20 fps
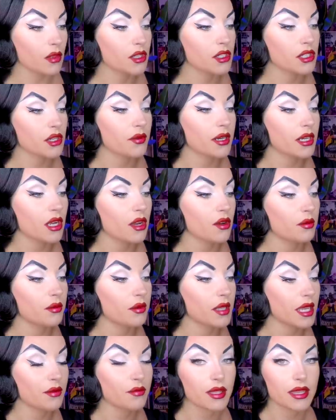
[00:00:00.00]
So we're gonna go
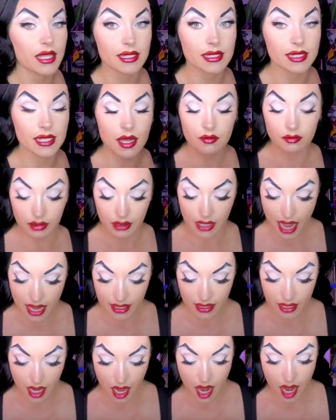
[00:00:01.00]
in with that same
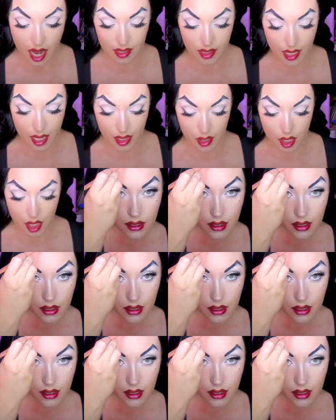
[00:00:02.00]
black eyeliner.